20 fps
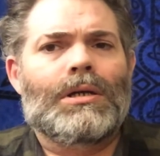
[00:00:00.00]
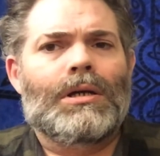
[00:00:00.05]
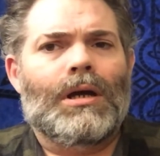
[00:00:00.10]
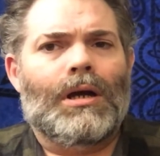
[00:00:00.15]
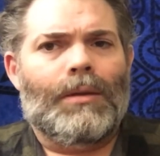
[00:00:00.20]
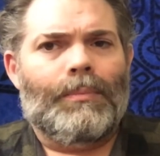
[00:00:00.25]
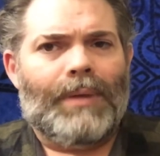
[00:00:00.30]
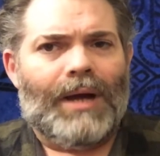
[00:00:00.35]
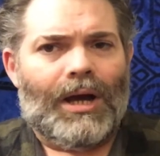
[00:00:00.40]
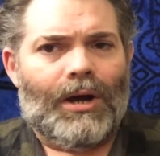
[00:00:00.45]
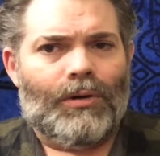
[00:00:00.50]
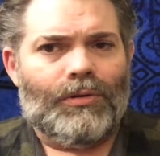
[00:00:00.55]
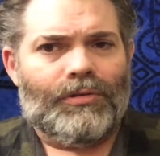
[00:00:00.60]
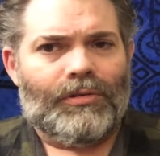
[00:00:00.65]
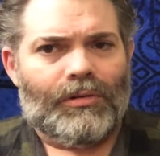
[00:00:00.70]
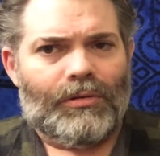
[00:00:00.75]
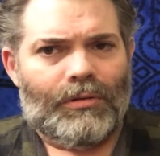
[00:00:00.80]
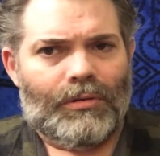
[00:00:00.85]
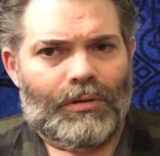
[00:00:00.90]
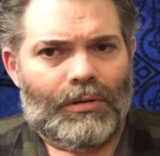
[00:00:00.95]
about
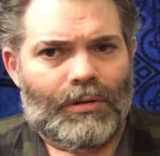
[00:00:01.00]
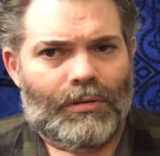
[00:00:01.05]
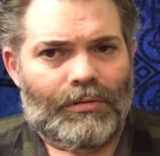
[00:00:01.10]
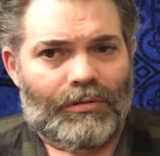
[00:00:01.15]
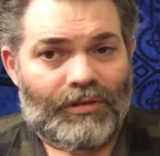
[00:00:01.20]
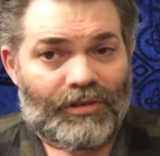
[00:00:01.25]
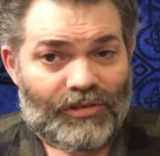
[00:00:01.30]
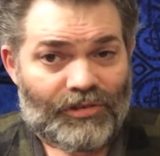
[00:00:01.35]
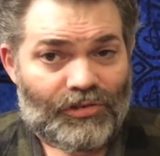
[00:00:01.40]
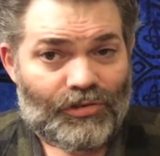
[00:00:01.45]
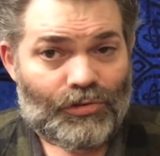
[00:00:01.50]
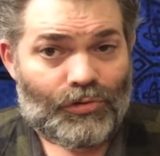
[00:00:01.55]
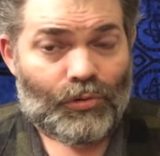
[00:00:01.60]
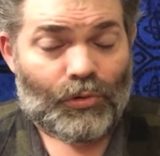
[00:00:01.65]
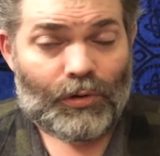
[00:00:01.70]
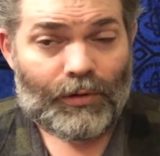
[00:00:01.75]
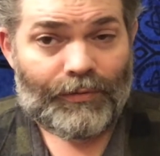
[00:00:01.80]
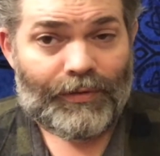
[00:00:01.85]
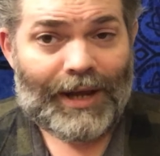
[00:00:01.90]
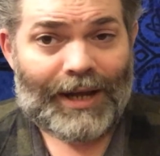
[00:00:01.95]
this
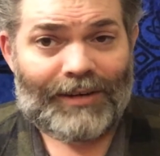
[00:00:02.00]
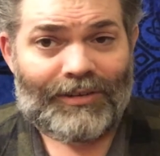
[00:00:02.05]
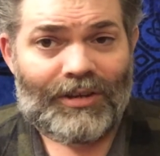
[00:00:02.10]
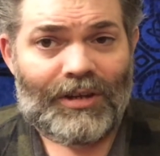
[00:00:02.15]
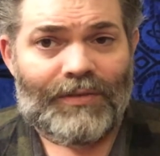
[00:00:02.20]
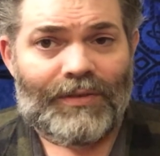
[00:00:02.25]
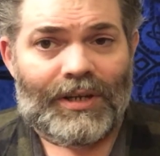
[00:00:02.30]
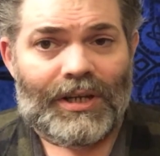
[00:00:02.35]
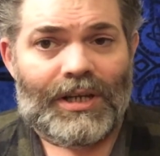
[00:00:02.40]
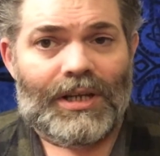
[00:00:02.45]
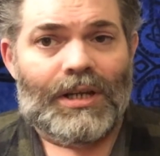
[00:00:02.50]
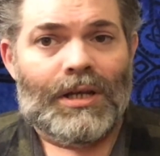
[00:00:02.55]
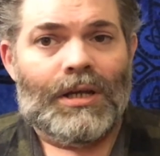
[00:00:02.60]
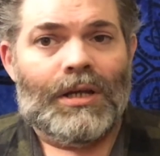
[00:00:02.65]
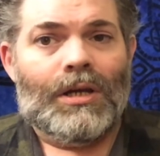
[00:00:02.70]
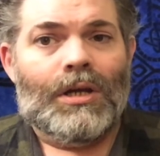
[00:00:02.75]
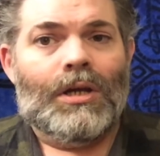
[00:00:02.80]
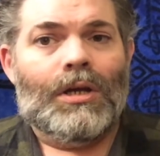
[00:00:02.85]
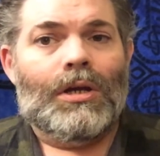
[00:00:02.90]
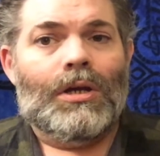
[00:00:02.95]
sort of activity,
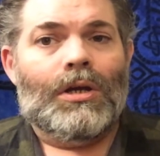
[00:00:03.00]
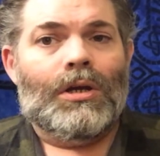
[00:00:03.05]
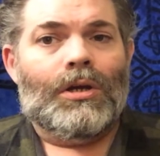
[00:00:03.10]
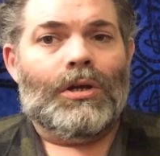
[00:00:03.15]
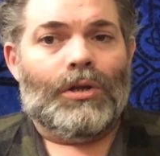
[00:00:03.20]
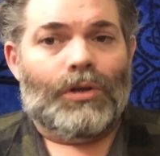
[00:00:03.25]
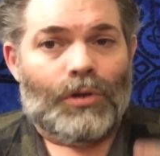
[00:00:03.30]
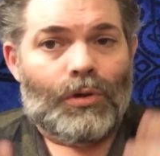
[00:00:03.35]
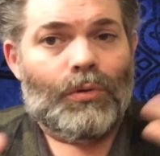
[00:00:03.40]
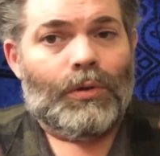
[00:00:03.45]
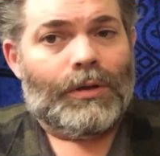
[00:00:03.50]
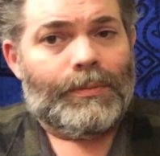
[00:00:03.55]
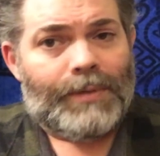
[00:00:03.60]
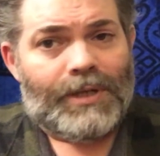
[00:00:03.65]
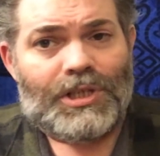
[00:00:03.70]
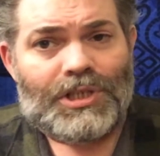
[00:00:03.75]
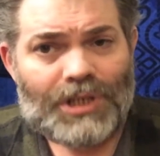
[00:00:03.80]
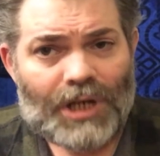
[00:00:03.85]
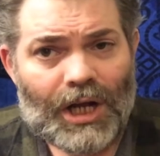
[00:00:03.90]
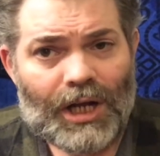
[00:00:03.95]
you would
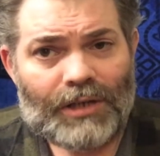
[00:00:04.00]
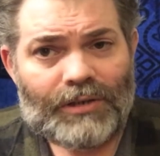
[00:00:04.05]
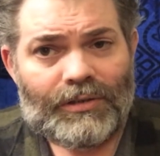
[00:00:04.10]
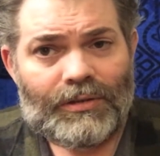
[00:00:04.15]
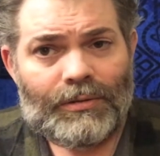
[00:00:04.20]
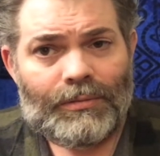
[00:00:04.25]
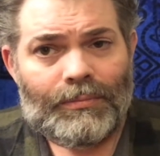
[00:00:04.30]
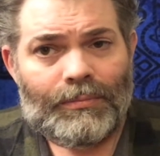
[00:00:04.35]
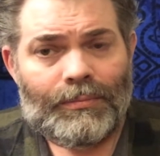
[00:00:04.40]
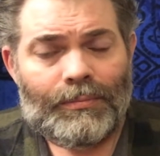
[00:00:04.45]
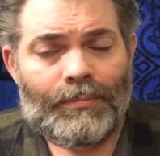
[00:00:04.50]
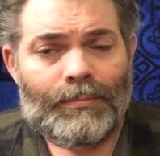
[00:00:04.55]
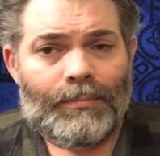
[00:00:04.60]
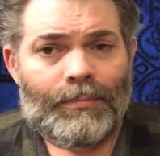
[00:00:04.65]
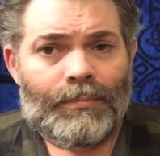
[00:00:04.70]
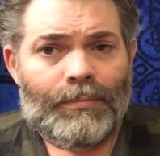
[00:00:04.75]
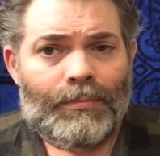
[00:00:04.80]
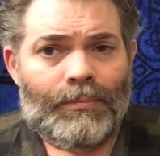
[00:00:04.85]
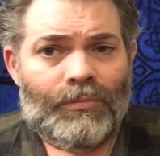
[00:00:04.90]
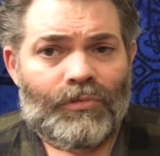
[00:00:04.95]
be shocked.
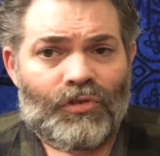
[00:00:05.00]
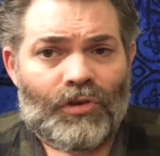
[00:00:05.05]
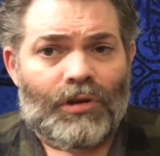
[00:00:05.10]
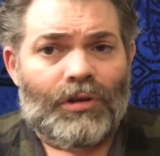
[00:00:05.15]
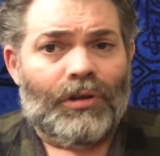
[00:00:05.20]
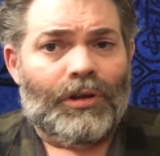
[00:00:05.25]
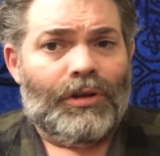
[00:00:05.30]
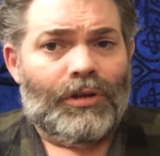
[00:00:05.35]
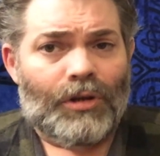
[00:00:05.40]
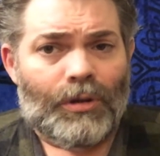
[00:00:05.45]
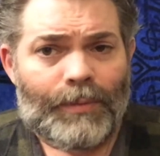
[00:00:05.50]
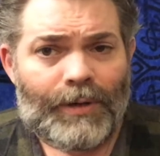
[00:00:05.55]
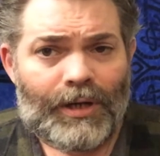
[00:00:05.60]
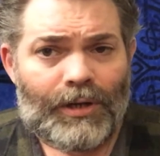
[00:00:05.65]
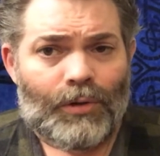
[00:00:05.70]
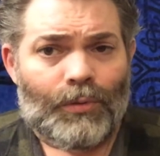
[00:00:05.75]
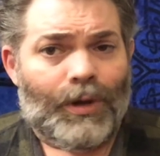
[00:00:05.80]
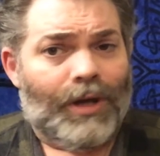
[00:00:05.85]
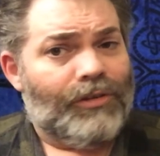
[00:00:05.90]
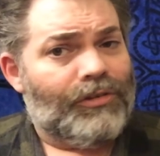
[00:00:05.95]
Certainly nobody in
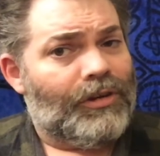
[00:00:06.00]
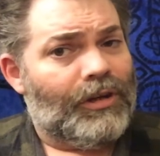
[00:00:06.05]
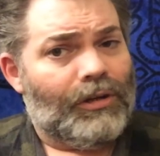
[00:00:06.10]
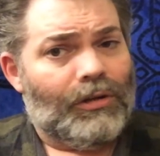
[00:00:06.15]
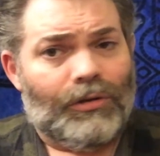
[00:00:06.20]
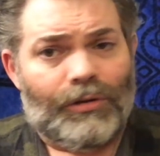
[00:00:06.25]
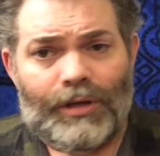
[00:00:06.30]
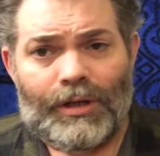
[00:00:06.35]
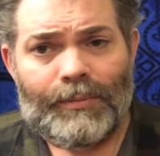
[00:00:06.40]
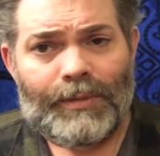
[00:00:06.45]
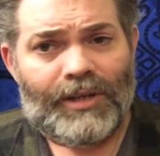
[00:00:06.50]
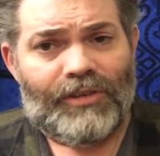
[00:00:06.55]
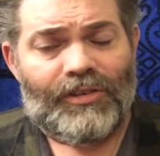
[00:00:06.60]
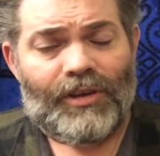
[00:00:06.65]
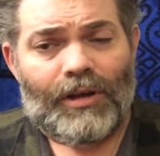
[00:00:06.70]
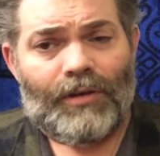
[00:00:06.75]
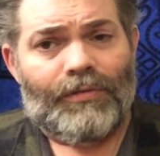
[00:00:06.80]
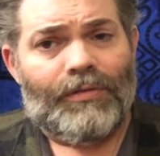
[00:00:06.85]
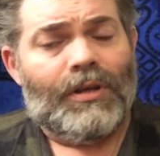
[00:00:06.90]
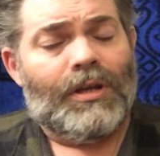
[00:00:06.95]
the West, including
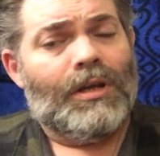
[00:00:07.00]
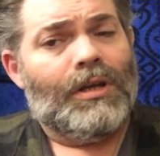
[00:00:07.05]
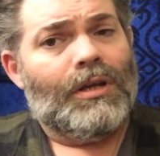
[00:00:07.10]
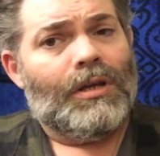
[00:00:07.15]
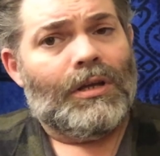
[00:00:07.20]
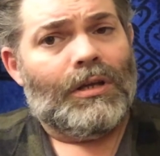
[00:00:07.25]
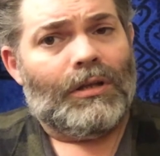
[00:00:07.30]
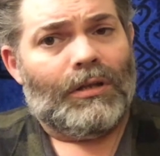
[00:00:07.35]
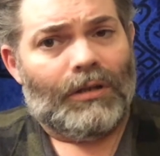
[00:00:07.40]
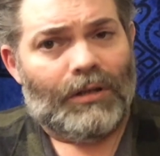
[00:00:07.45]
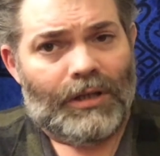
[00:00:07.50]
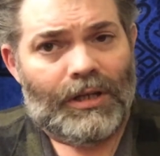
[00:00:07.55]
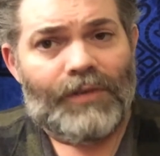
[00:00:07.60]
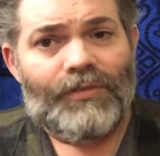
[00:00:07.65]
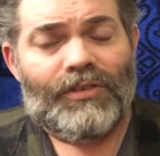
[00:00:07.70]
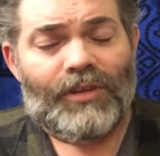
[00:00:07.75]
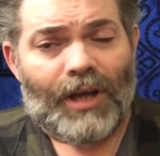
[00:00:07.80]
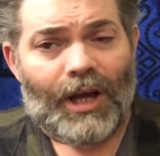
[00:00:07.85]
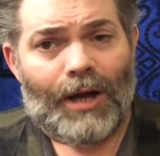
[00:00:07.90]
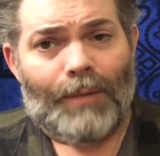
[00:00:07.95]
myself,
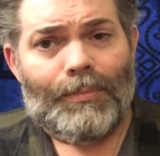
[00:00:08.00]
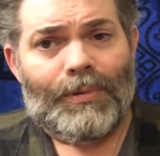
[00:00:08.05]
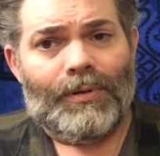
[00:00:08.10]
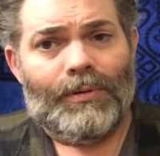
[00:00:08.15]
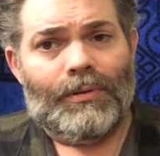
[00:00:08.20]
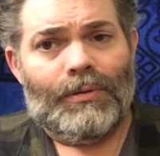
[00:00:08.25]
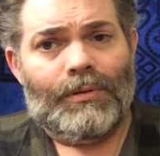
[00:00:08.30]
lives up